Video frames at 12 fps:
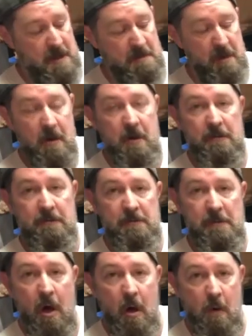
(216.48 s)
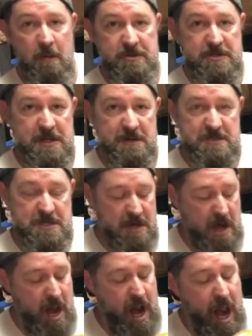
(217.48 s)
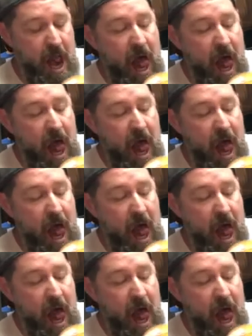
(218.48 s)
Go Homer Simpson on it.